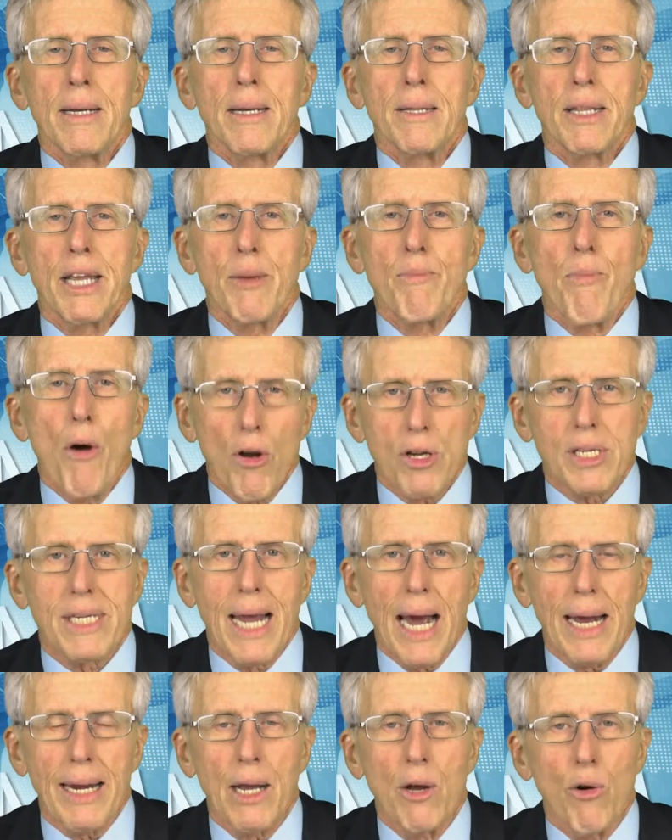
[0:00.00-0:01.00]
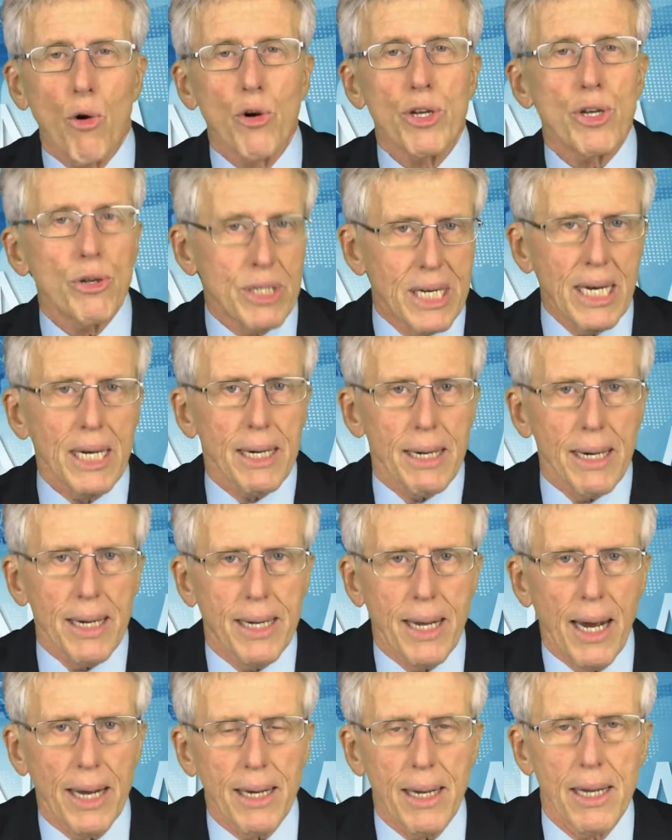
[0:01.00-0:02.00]
The box cutter or utility
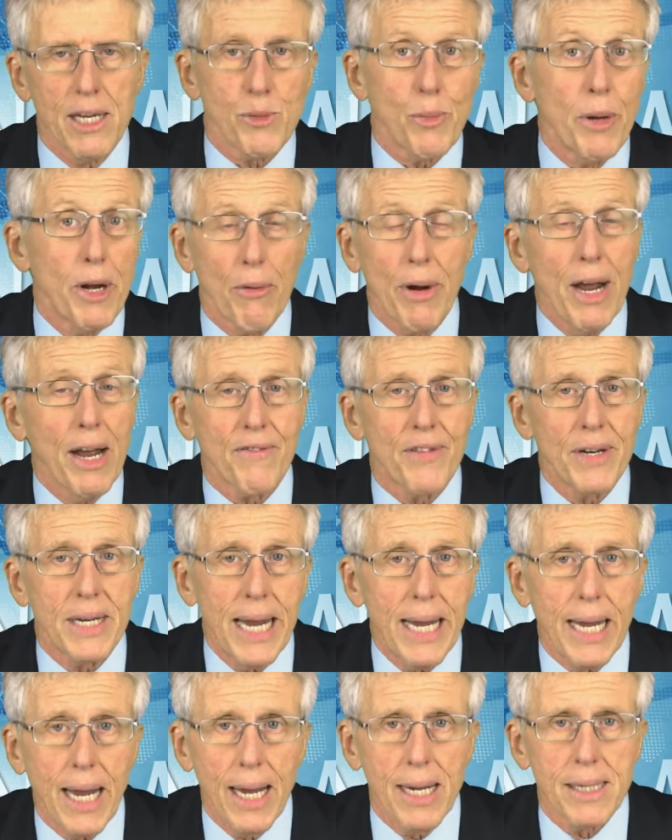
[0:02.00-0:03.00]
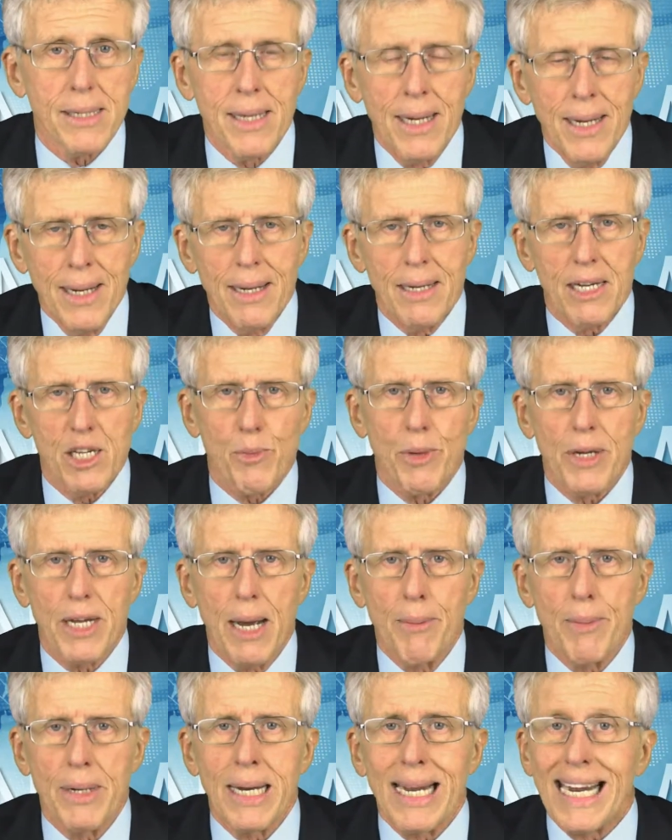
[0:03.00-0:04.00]
cutter has been around for decades and has
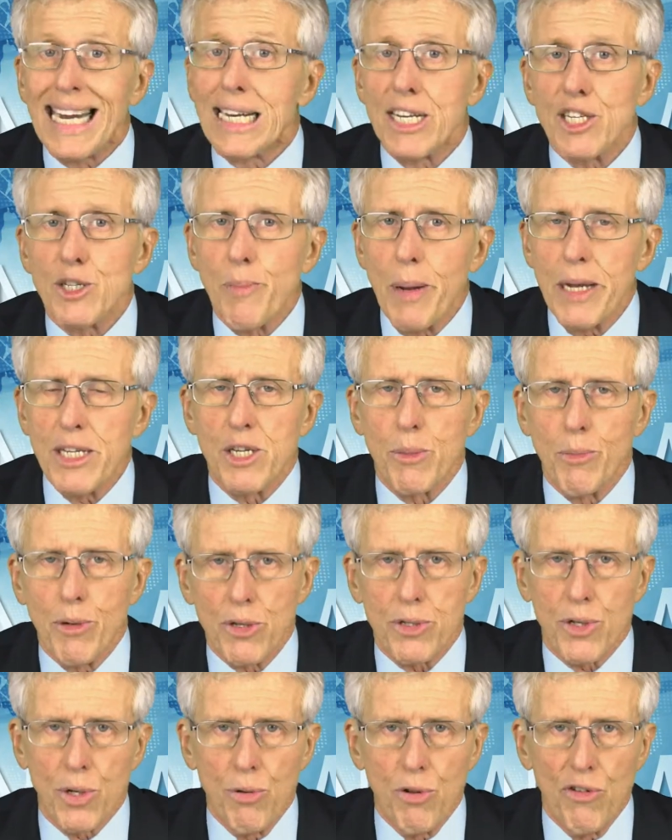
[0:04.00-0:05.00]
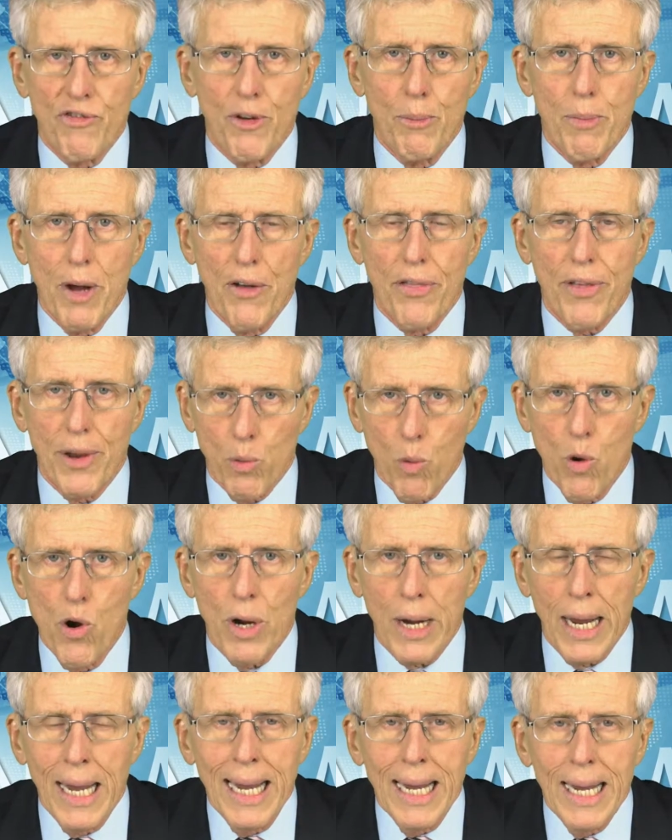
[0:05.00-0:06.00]
become an indispensable tool for both at
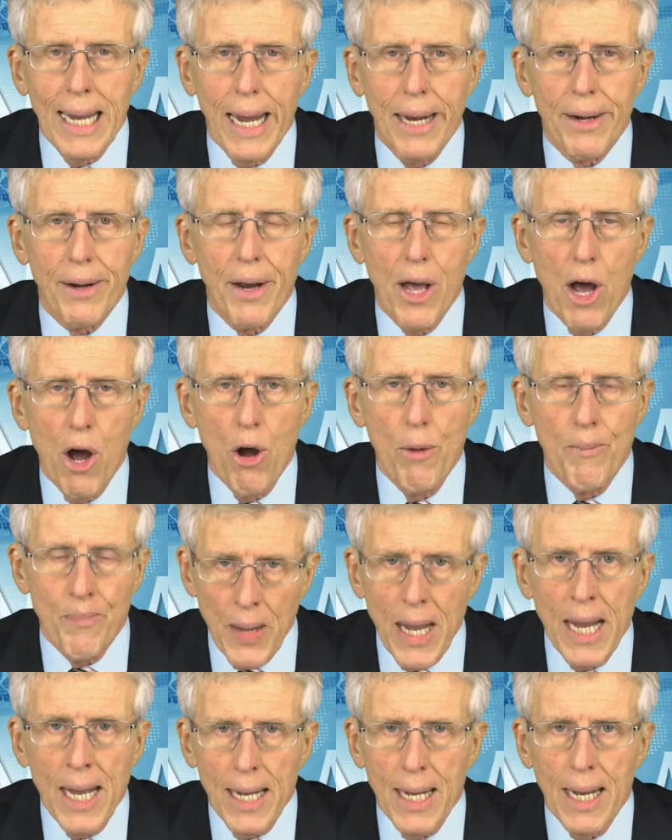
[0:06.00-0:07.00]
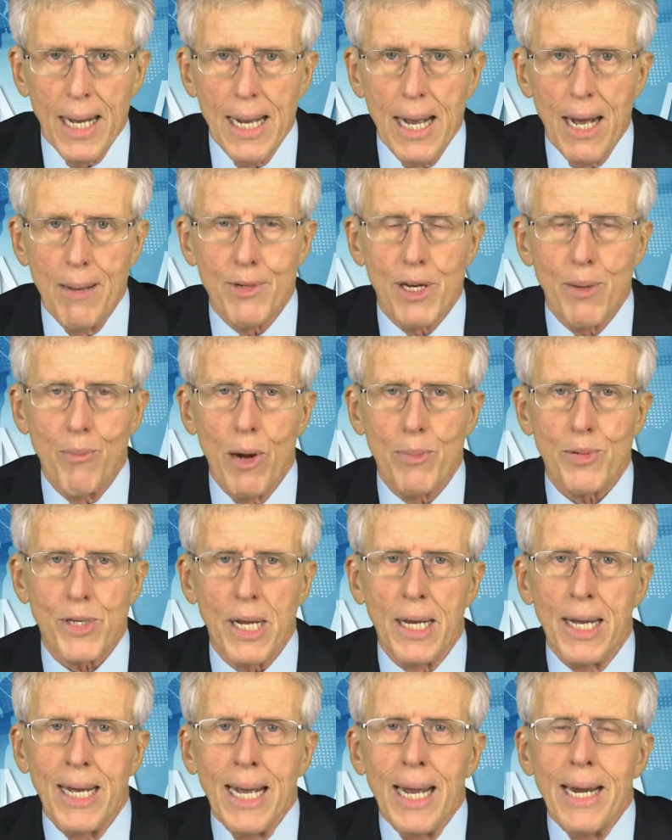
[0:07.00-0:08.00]
work and at home. Hi, I'm Tim
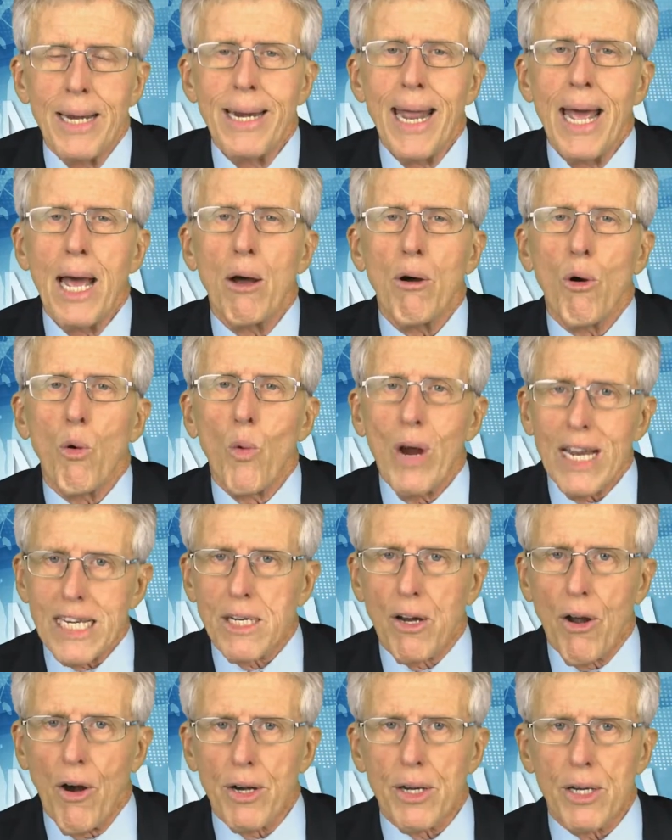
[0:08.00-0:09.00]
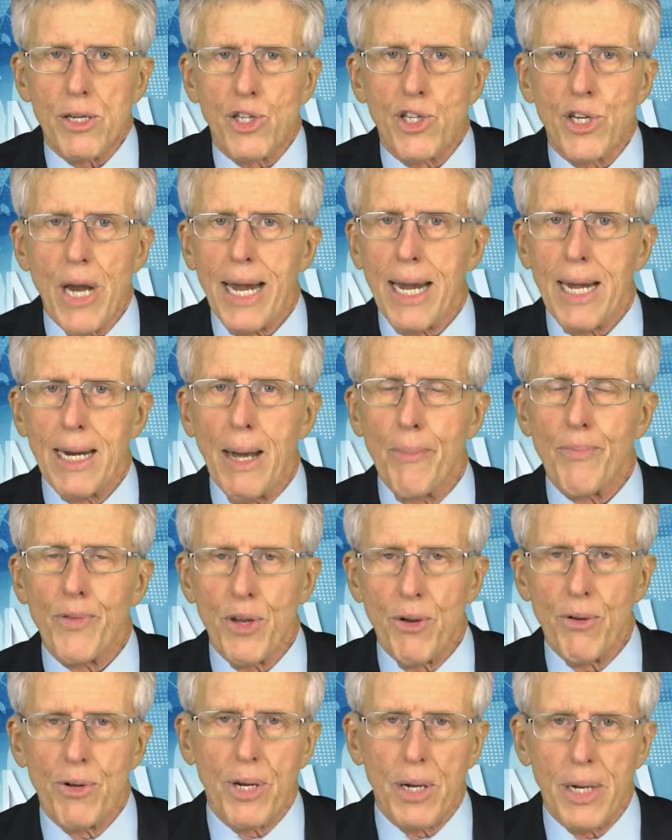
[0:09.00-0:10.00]
Webster. Now, Westcott has shaken up
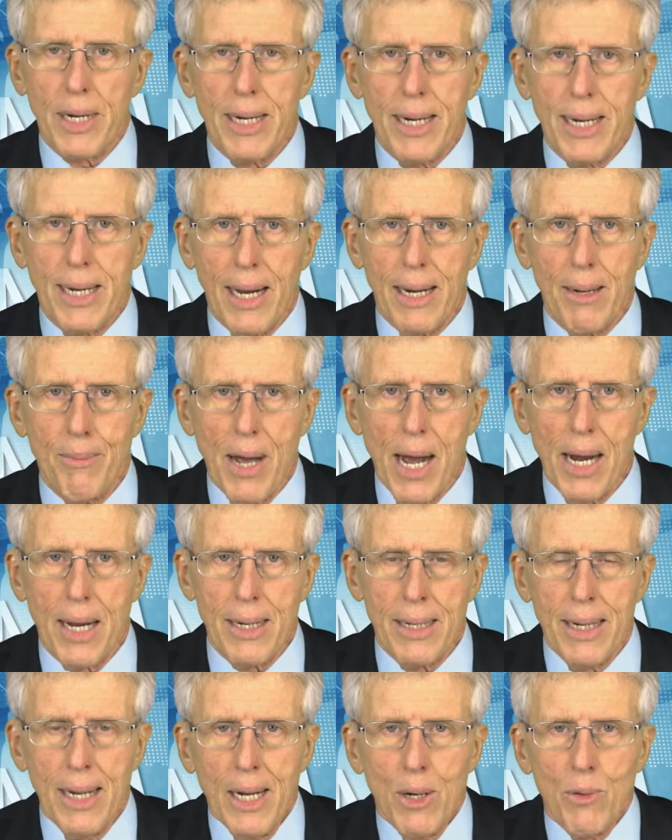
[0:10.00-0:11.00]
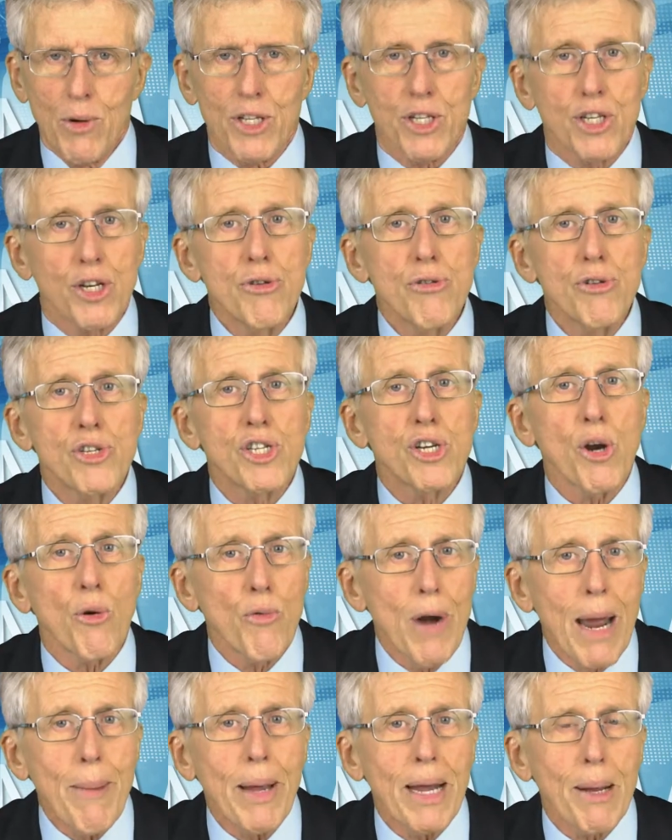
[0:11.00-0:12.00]
the utility cutter market with two
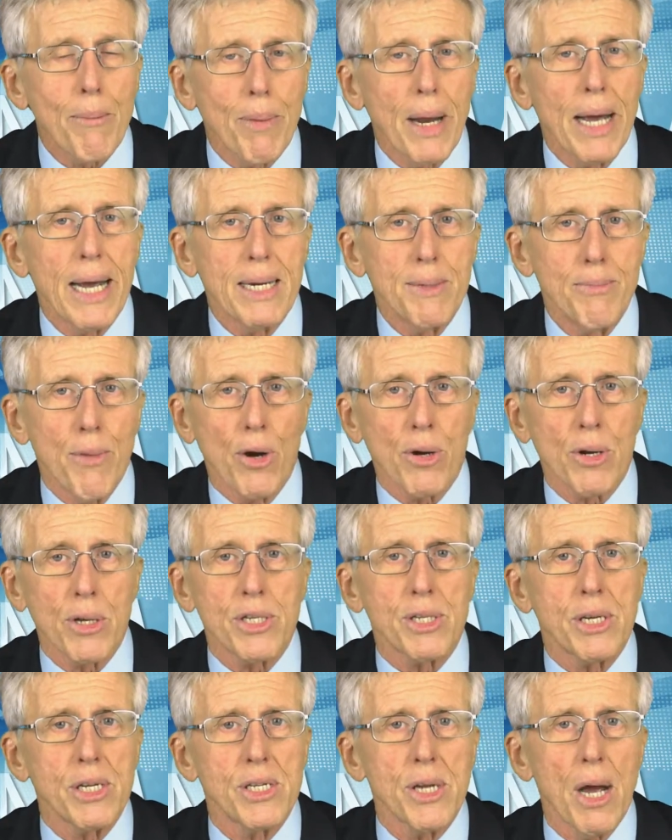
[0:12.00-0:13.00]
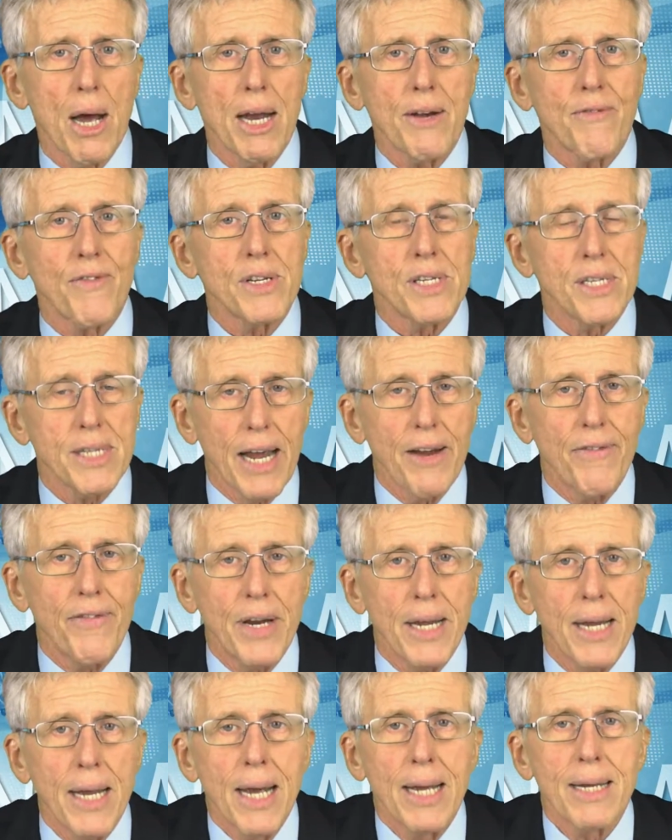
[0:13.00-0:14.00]
ceramic blade models designed for
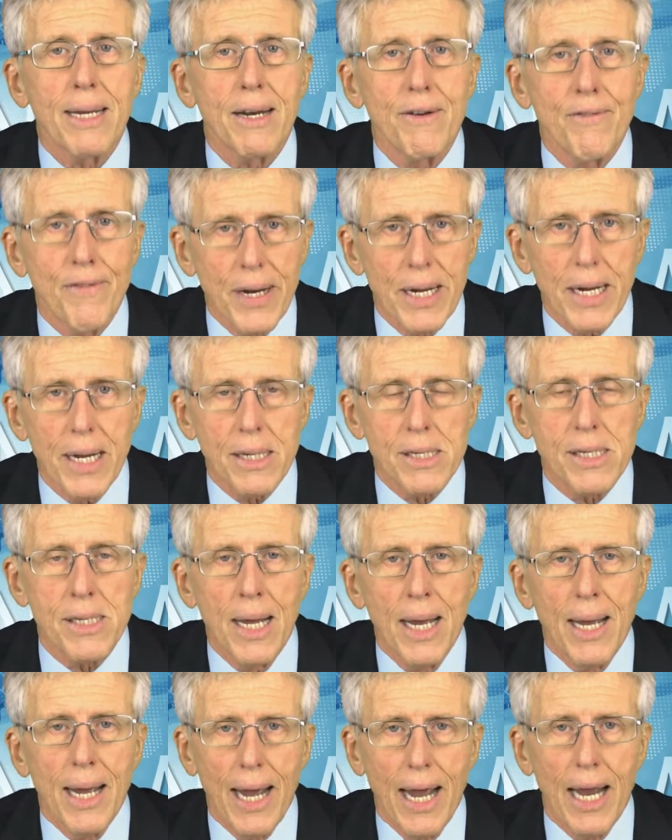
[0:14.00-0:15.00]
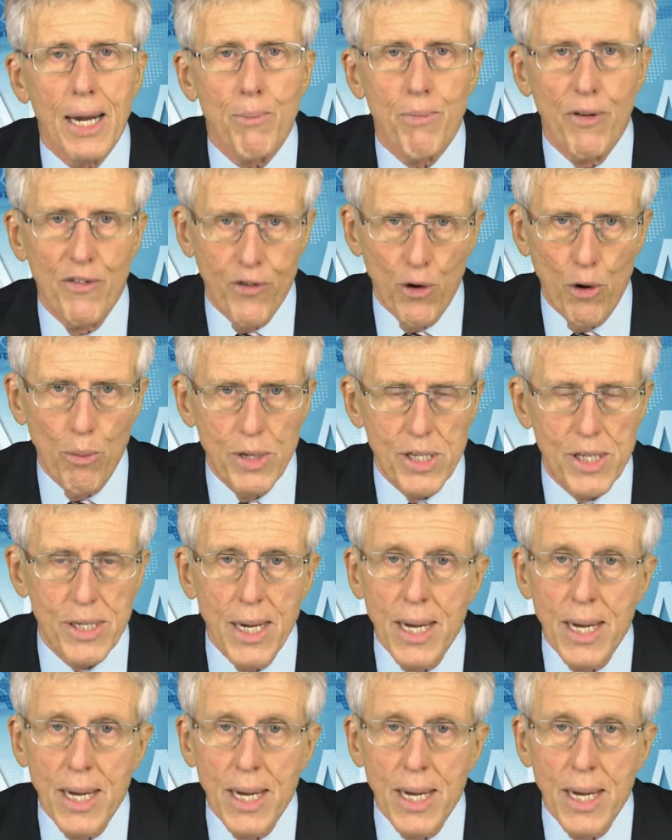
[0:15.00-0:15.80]
safety, convenience and performance.